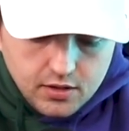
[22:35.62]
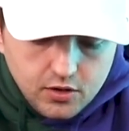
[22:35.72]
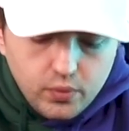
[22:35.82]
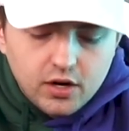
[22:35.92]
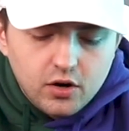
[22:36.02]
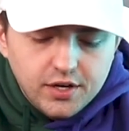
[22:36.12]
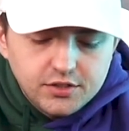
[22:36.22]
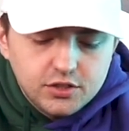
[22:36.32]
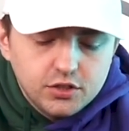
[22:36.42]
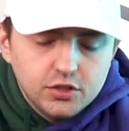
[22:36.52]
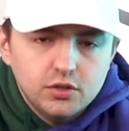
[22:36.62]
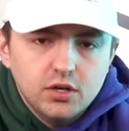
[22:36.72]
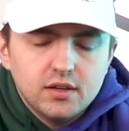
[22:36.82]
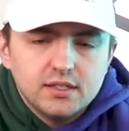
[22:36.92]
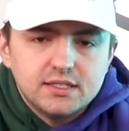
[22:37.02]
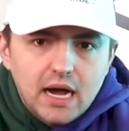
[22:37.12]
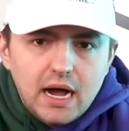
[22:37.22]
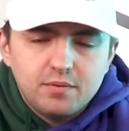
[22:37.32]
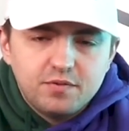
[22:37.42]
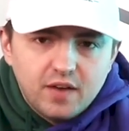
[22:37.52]
We are going to do the
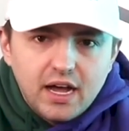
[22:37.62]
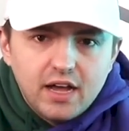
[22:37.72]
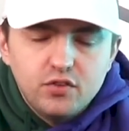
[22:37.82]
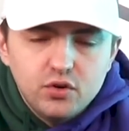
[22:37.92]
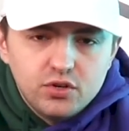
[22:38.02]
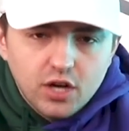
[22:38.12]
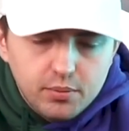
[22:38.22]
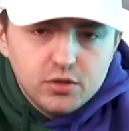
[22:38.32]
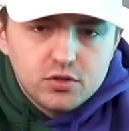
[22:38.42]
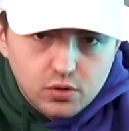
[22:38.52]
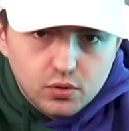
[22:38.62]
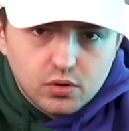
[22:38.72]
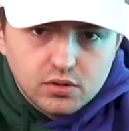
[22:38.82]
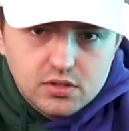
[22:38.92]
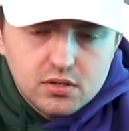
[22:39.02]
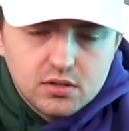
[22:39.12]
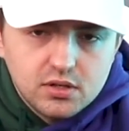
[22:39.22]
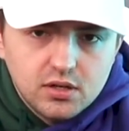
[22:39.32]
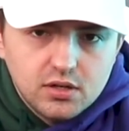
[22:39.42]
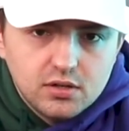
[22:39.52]
top 5 UW schools
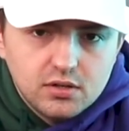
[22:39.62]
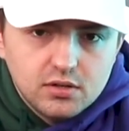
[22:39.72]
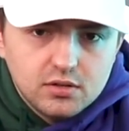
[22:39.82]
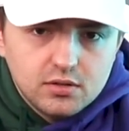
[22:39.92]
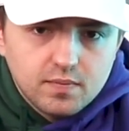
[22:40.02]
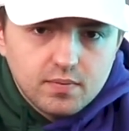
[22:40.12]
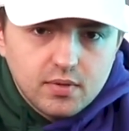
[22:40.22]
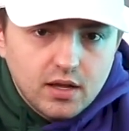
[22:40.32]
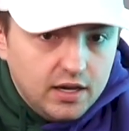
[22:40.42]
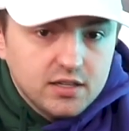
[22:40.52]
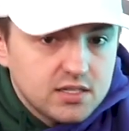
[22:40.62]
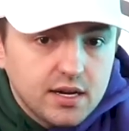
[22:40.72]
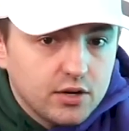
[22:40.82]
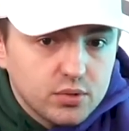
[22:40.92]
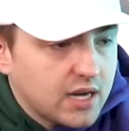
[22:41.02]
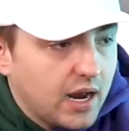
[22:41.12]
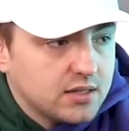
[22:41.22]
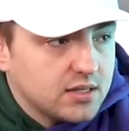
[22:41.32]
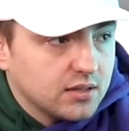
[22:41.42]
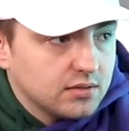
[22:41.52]
in the state of
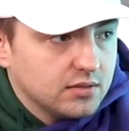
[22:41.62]
Wisconsin.